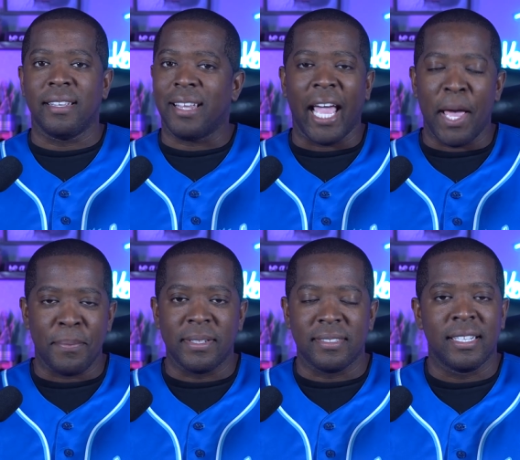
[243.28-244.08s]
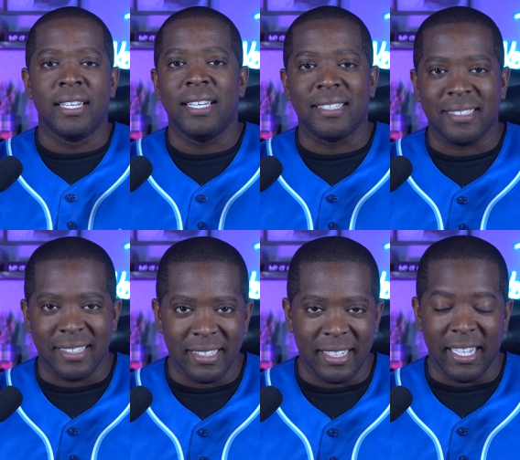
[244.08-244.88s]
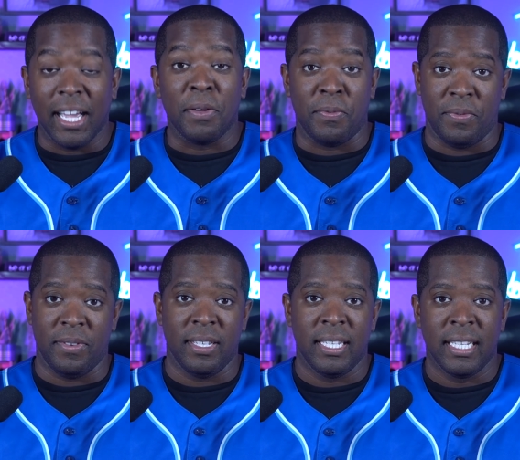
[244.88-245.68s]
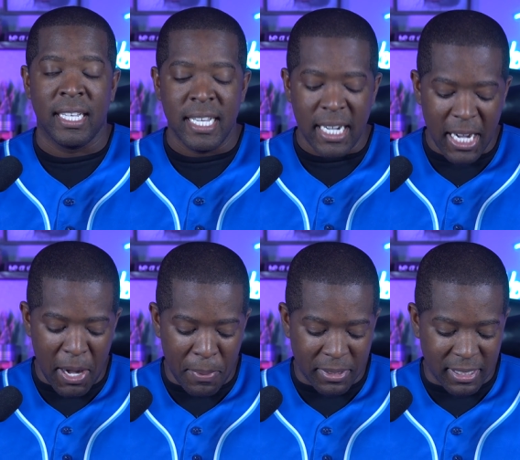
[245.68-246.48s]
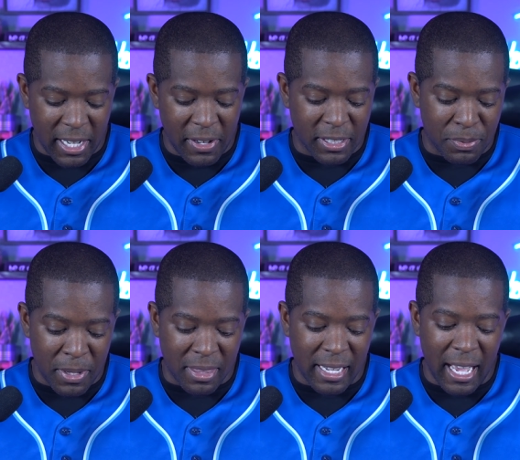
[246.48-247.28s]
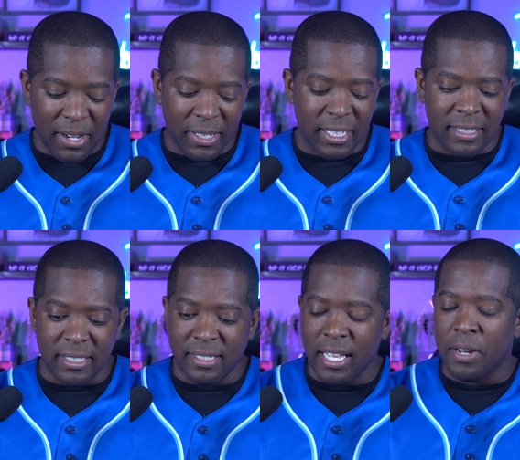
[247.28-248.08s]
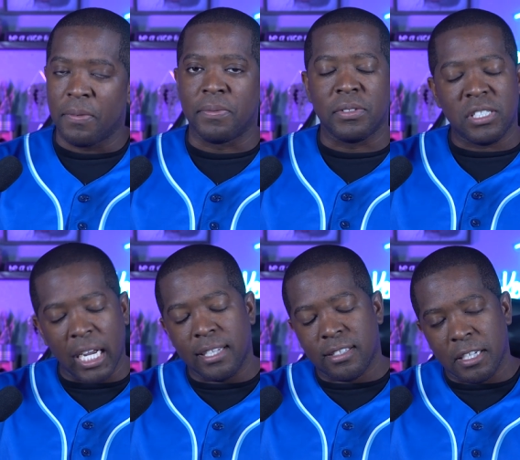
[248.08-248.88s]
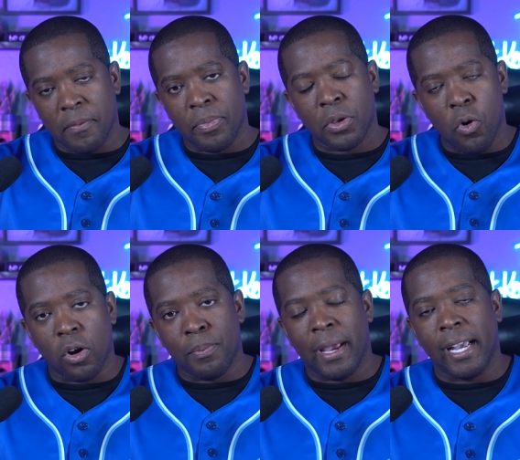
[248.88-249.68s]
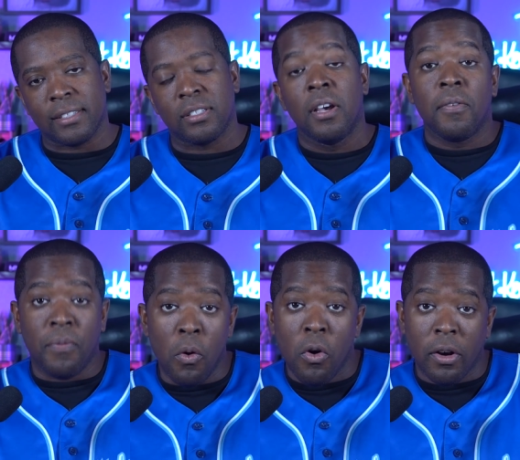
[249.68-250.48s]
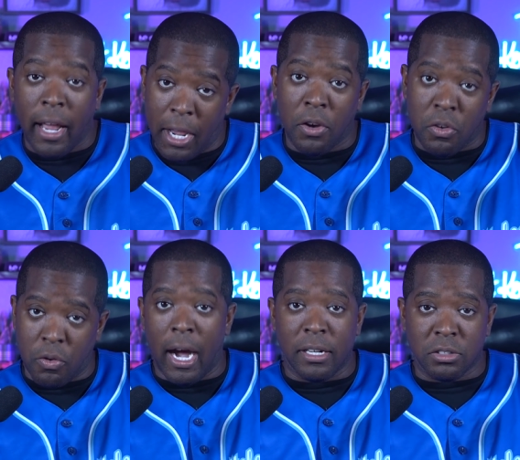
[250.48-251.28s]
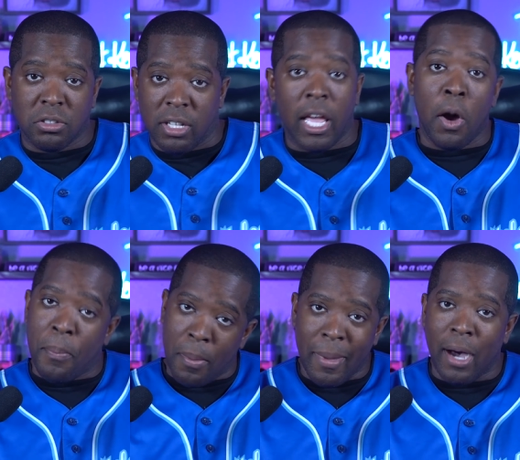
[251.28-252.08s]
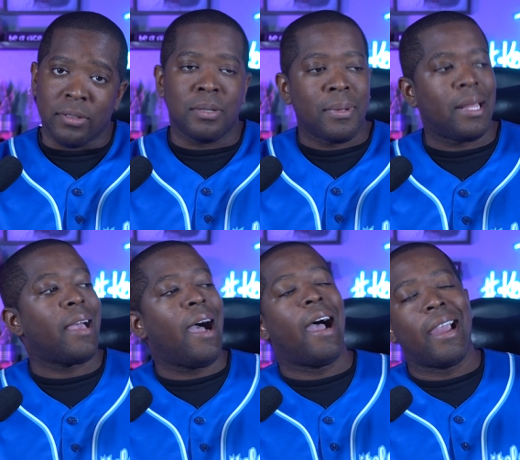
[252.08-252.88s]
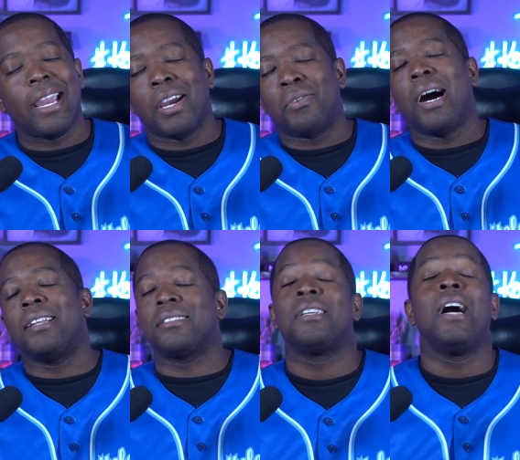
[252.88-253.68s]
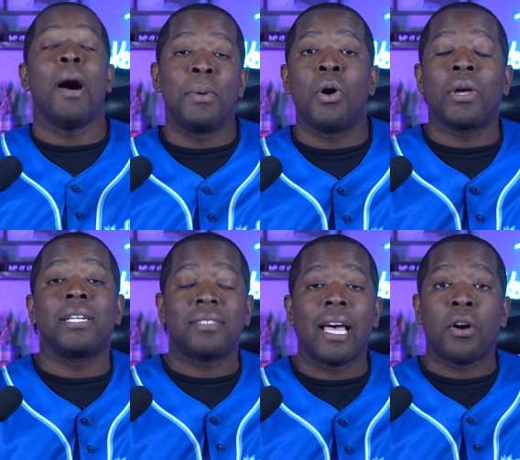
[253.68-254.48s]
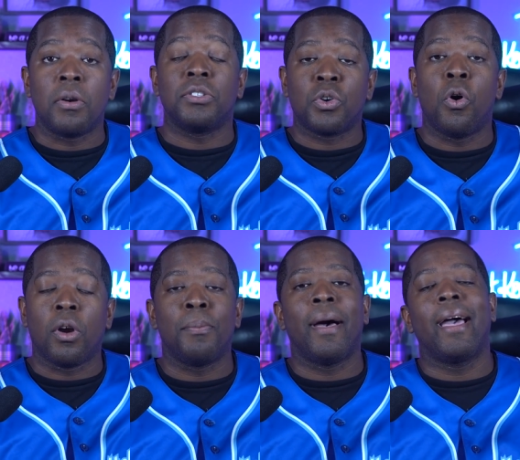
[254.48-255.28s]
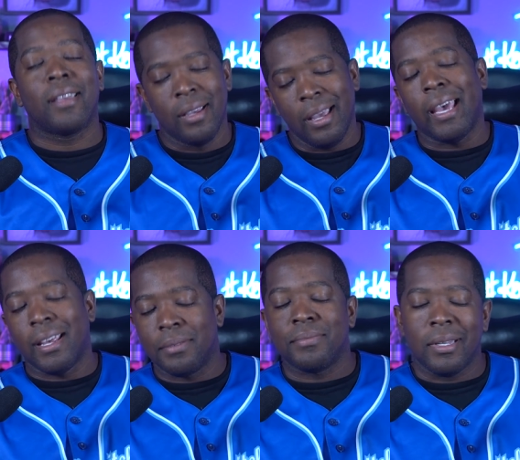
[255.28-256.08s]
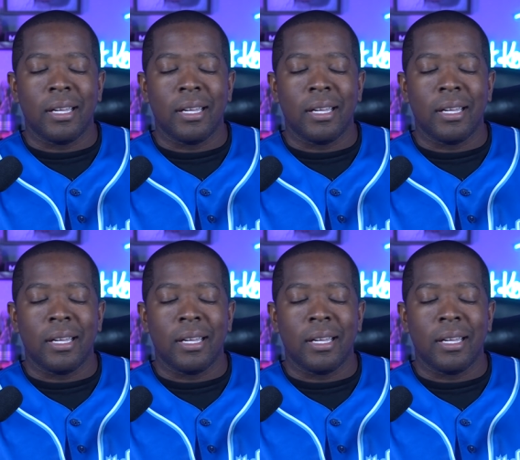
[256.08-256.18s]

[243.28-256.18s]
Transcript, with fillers: It happens. It's life. But Zadarius Smith now is, instead of chasing quarterbacks for Aaron Rodgers to help him out, to be like, all right, Aaron Rodgers, I'm going to go get a sack on this quarterback and